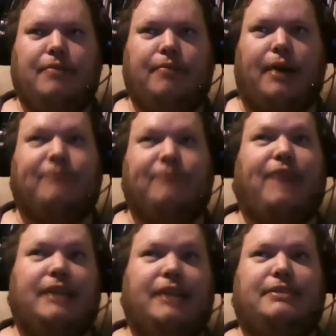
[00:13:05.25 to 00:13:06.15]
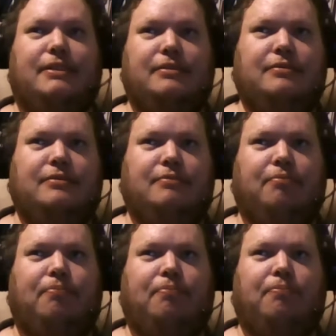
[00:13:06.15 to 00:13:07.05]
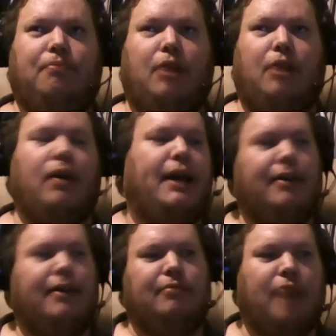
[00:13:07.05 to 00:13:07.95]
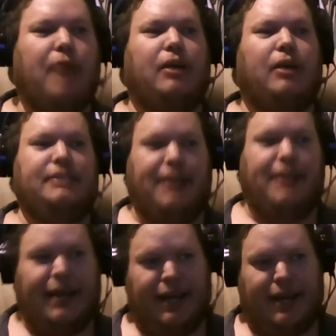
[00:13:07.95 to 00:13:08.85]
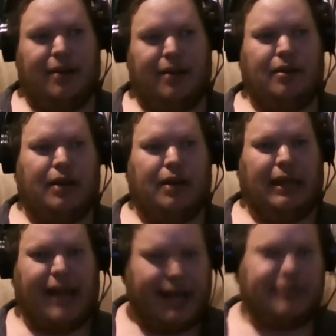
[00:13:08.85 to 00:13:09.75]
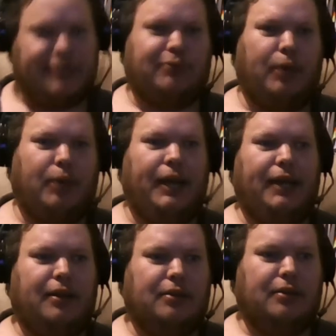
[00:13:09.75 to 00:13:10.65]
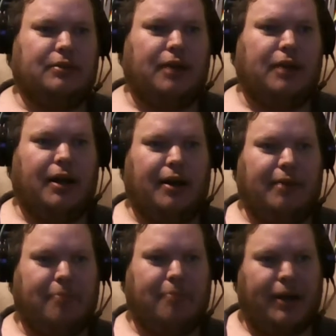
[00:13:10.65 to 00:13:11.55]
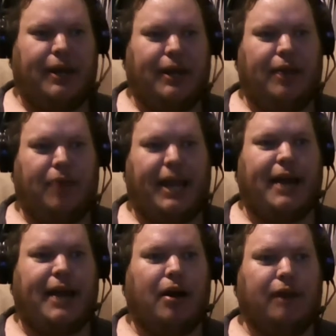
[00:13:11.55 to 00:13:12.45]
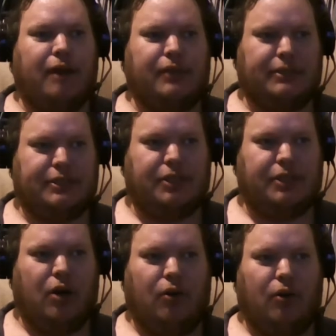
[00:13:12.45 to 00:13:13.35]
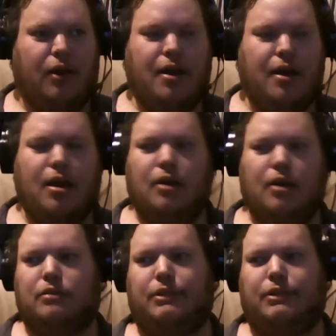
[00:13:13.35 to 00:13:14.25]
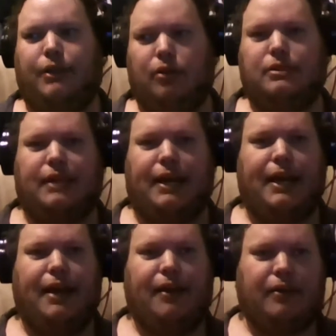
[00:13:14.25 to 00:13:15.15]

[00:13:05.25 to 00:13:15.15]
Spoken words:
I'm facing. Oh yeah, I was an idiot. Last week, Monday we had off because it snowed. Tuesday